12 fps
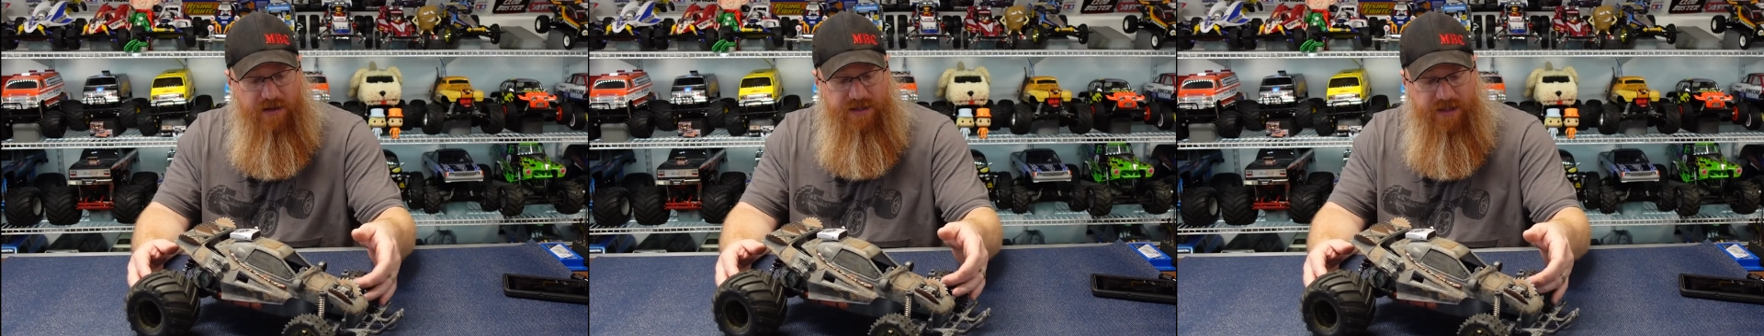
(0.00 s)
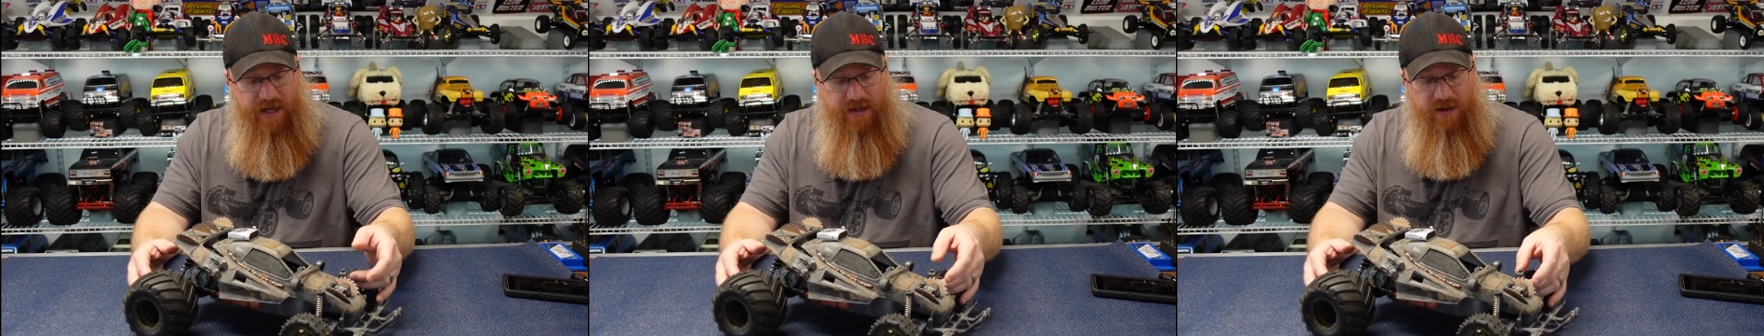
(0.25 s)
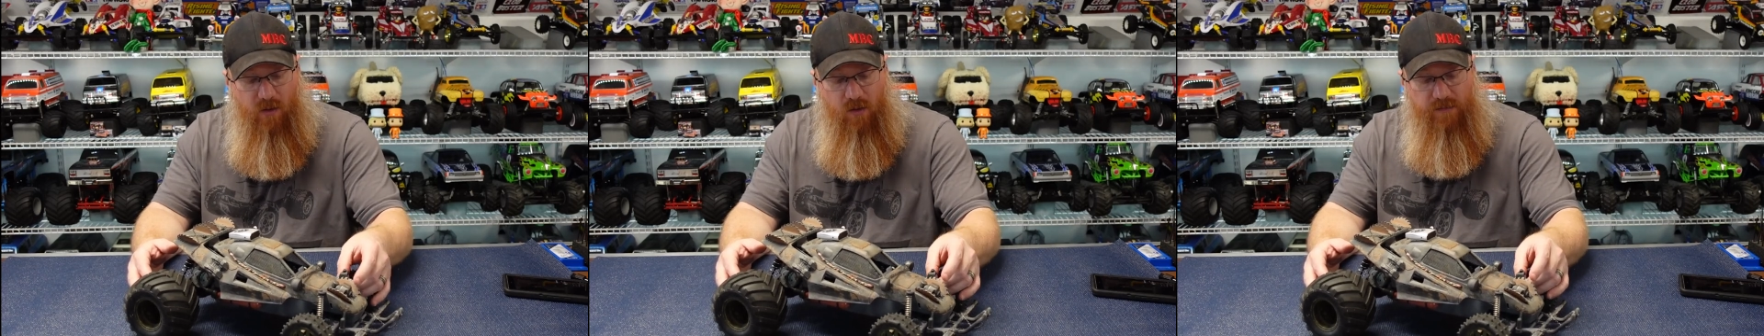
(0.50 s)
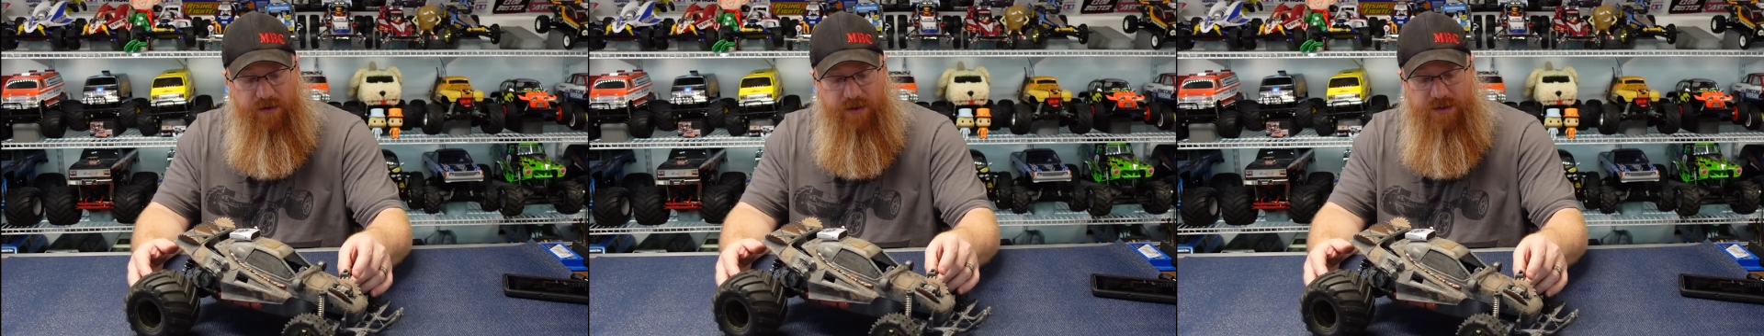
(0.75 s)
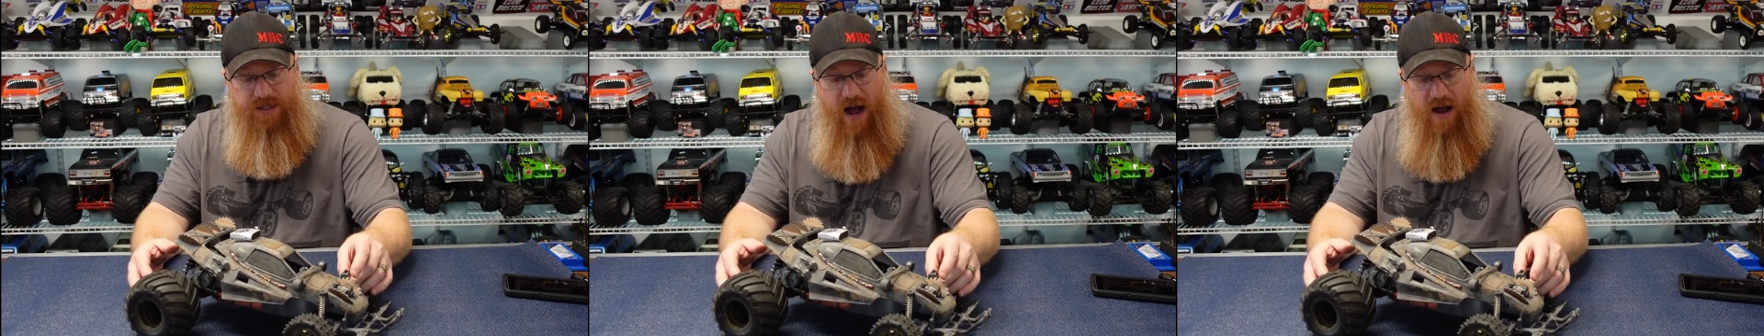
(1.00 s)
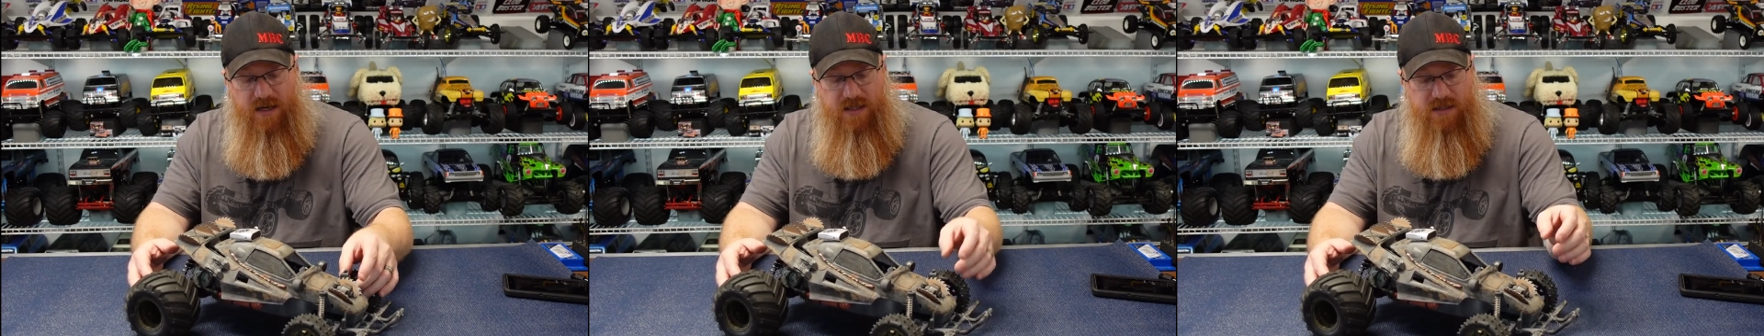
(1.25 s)
to get the oil-filled
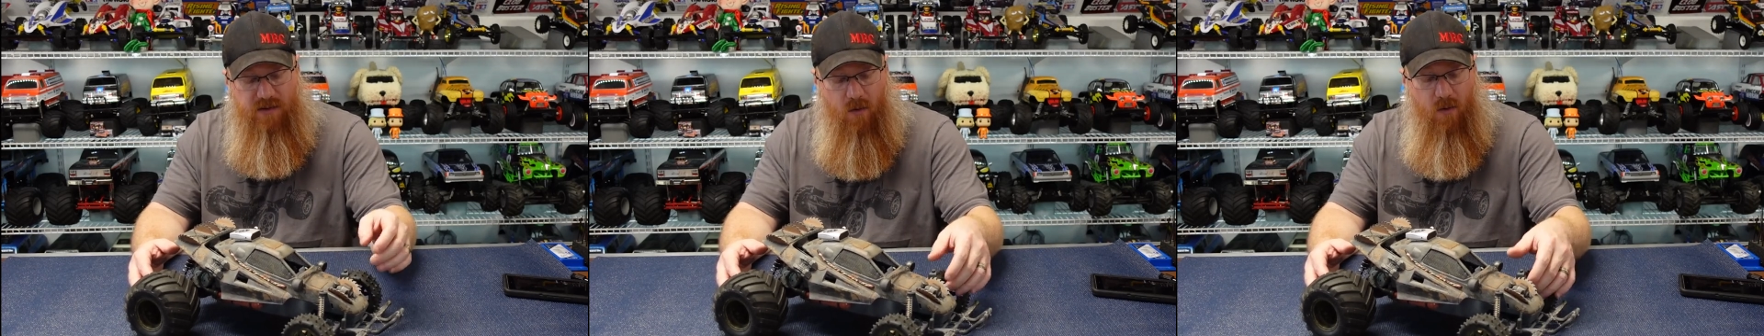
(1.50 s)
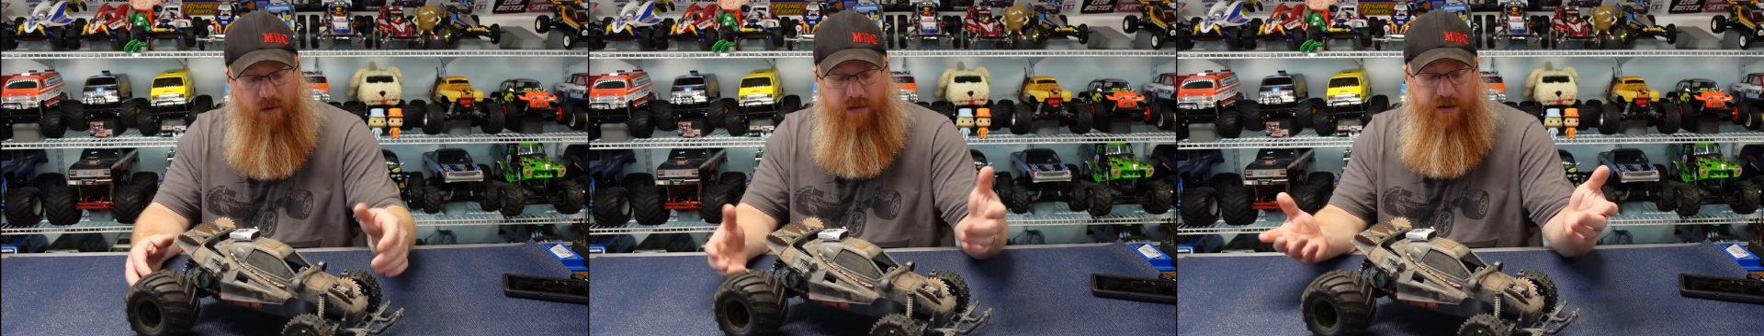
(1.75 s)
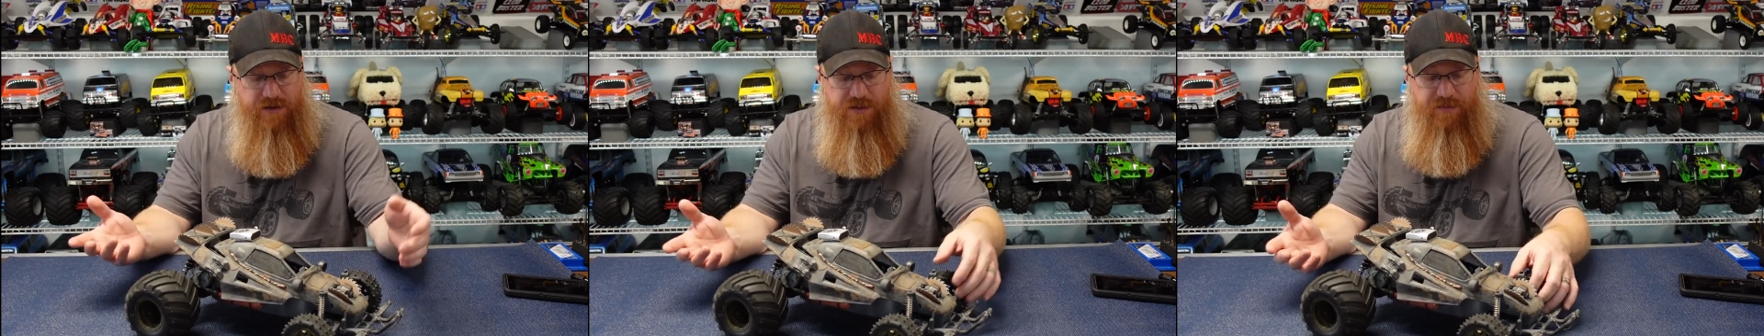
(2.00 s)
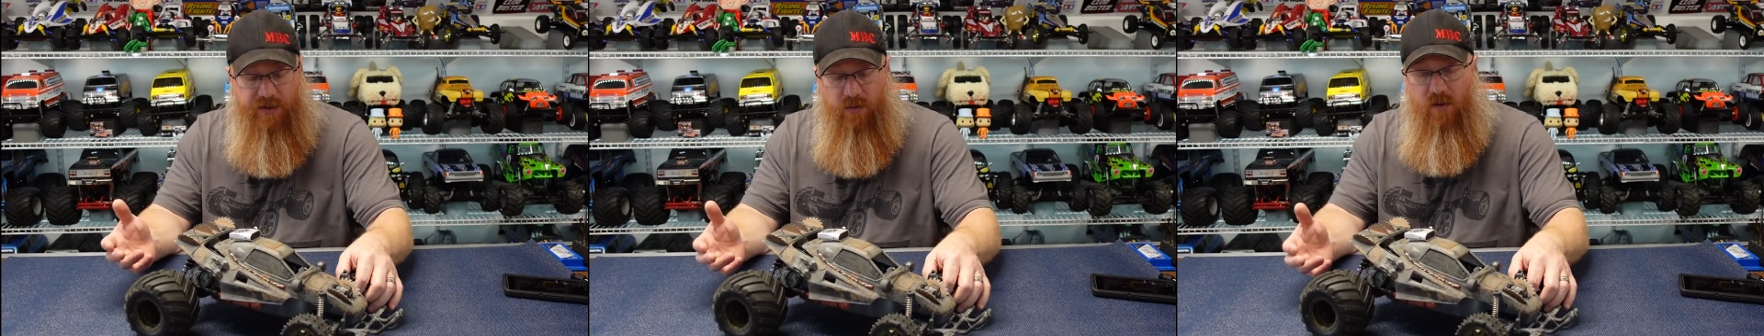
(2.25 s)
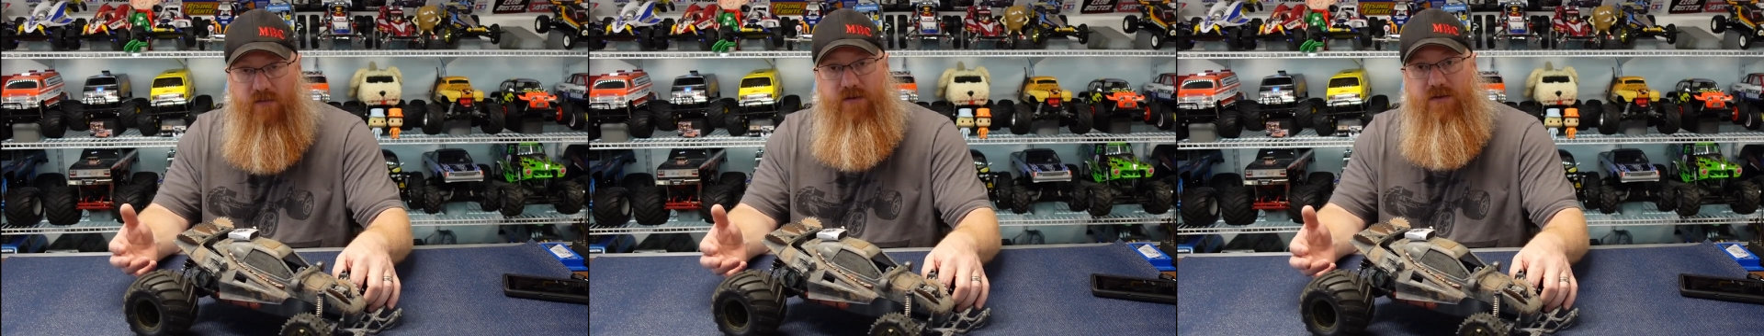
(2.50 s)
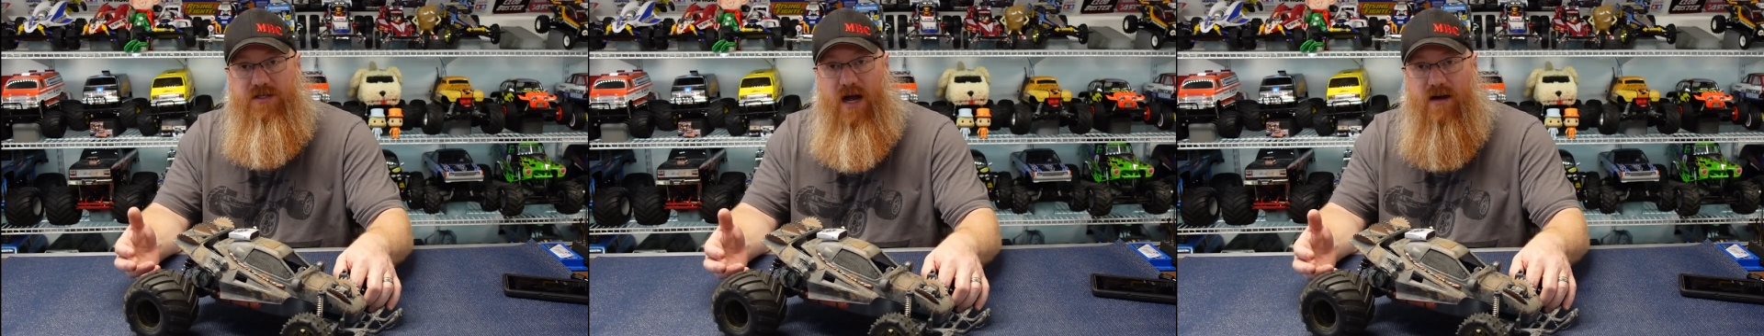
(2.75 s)
shocks, or you could just put the
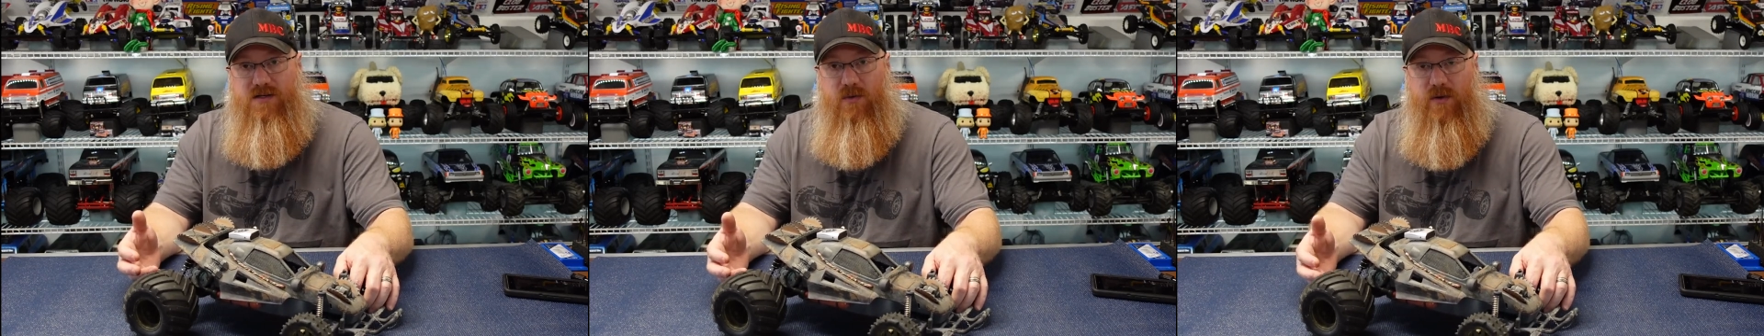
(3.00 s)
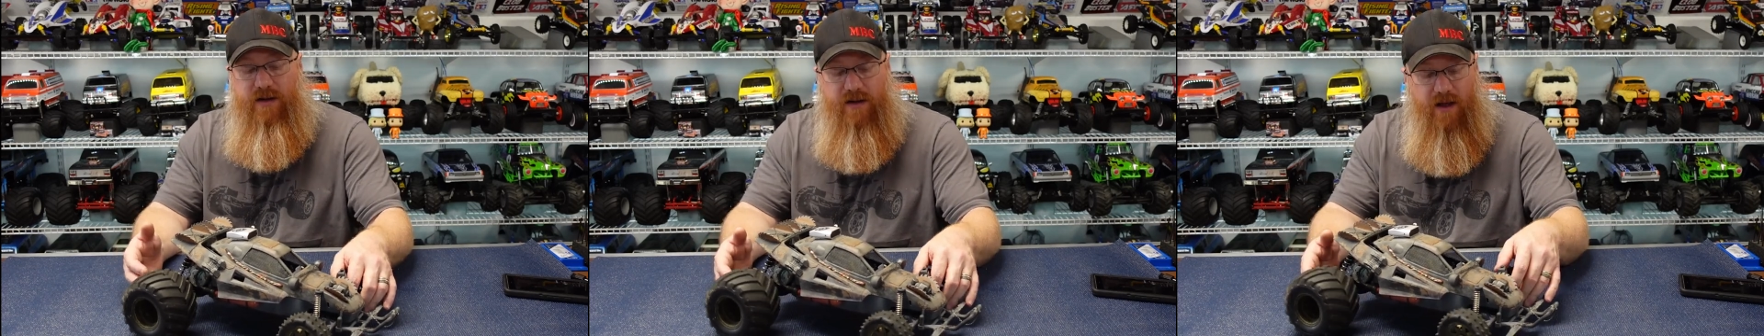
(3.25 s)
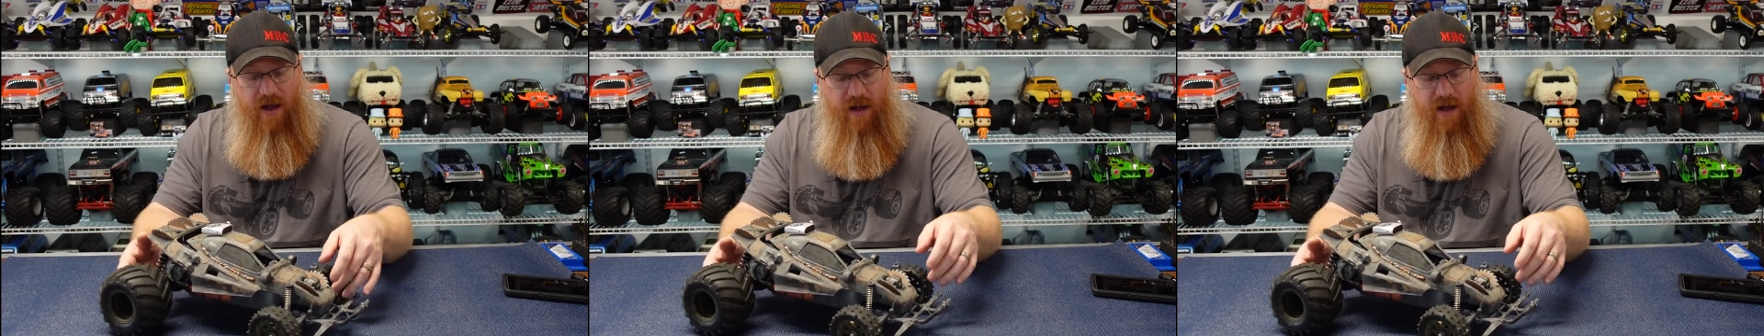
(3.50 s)
oil-filled shocks on it.